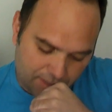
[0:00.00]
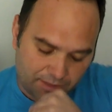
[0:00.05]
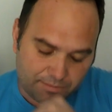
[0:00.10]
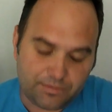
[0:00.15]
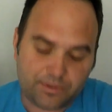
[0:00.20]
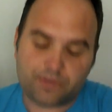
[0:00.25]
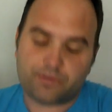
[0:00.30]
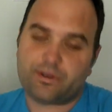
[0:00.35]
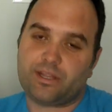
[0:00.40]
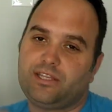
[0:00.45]
I'm
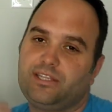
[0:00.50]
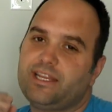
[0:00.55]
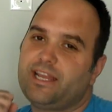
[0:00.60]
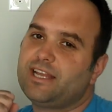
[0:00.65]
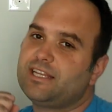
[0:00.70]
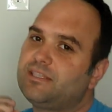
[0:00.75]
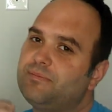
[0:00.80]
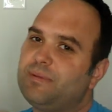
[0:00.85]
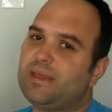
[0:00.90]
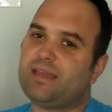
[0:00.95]
doing the
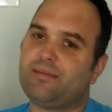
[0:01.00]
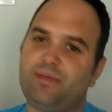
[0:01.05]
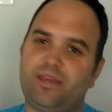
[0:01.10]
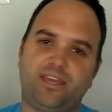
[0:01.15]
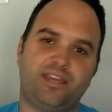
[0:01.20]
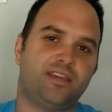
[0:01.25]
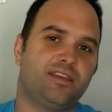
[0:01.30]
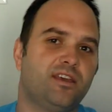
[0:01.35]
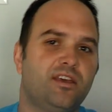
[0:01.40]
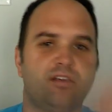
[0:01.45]
dance,
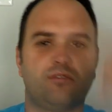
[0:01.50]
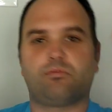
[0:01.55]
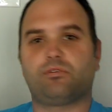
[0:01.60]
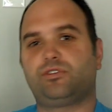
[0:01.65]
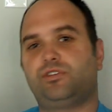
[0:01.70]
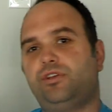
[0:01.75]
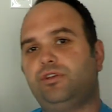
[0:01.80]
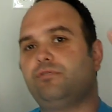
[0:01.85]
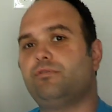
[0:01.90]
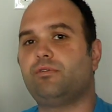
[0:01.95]
baby. We're
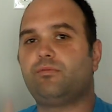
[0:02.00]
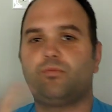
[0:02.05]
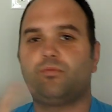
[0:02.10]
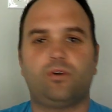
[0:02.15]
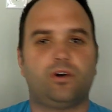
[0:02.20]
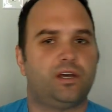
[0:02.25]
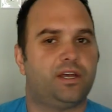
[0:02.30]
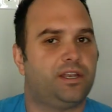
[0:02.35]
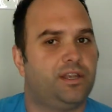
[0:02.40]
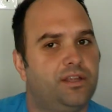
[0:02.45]
2 and
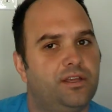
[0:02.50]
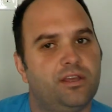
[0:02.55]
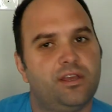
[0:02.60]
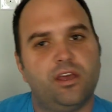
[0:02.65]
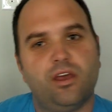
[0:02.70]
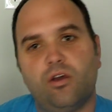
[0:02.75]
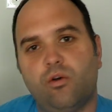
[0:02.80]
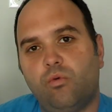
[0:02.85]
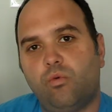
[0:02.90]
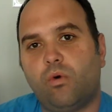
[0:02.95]
1.
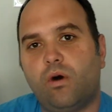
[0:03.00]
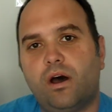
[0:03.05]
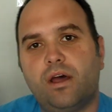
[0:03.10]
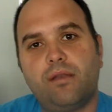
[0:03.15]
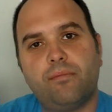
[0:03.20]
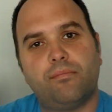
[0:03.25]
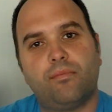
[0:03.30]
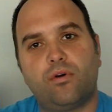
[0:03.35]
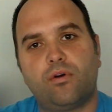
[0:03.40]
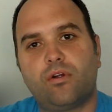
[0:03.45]

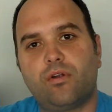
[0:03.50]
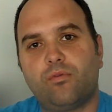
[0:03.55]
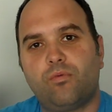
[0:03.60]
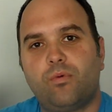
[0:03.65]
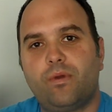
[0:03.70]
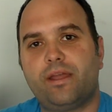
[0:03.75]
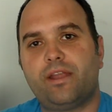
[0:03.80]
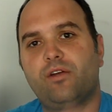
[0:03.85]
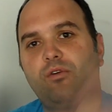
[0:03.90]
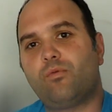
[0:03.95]
One more
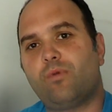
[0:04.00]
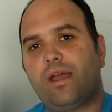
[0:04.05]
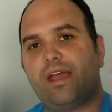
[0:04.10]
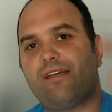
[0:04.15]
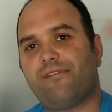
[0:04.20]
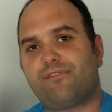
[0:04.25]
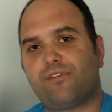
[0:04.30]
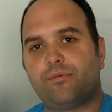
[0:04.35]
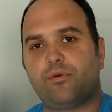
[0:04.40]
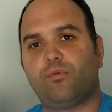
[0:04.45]
win
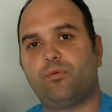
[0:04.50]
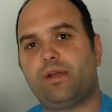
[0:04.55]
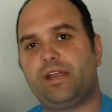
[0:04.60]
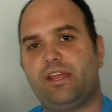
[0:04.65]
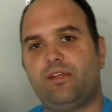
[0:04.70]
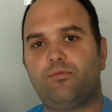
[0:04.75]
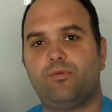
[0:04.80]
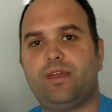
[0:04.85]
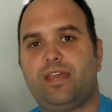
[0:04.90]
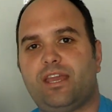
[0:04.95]
away from a
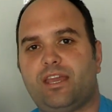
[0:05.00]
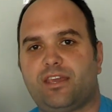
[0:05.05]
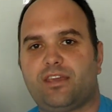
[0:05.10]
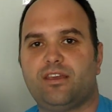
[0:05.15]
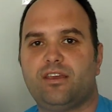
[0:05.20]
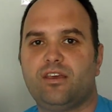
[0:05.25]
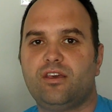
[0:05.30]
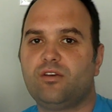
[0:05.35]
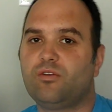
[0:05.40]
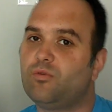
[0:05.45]
winning week.
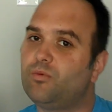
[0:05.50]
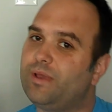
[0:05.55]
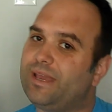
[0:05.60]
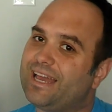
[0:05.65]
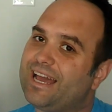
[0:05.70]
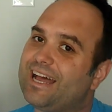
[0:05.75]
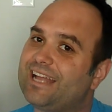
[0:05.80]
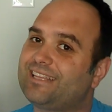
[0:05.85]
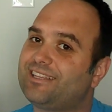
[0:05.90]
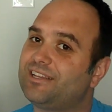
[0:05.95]
We
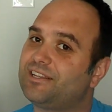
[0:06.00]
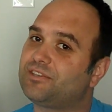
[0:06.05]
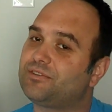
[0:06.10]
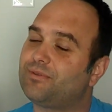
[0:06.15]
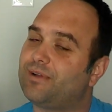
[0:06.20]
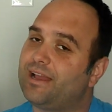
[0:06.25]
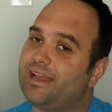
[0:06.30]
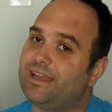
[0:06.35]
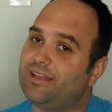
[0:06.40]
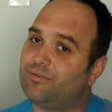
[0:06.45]
got this,
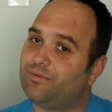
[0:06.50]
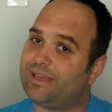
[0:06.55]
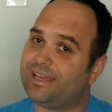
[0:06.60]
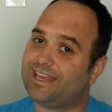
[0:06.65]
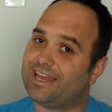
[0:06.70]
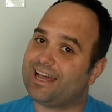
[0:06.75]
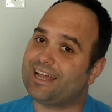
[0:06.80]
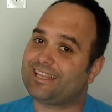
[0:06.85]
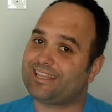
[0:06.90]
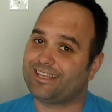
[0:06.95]
right? We
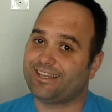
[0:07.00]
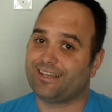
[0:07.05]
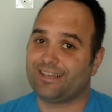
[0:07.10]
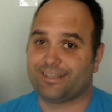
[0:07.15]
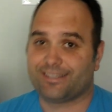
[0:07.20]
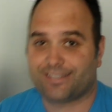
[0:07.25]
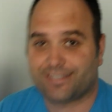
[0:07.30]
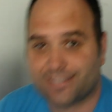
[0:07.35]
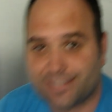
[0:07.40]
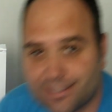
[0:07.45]
got
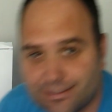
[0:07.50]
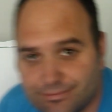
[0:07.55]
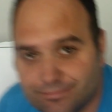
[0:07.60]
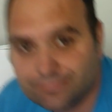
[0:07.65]
this.